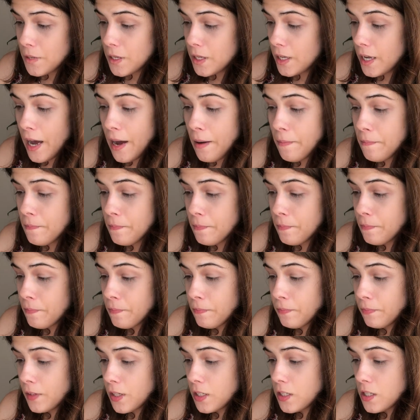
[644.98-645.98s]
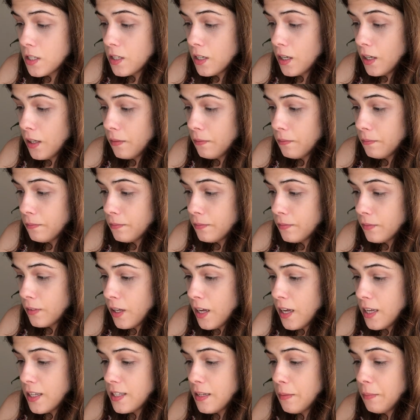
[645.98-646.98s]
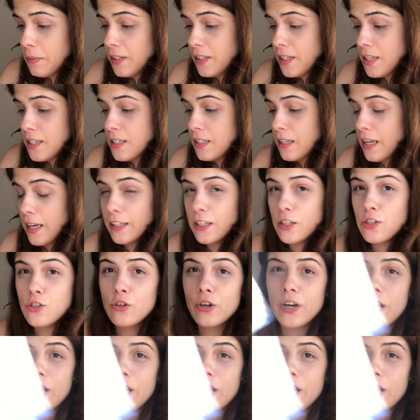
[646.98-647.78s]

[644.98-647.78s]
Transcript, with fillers: Yeah, this is it. Somebody doesn't like that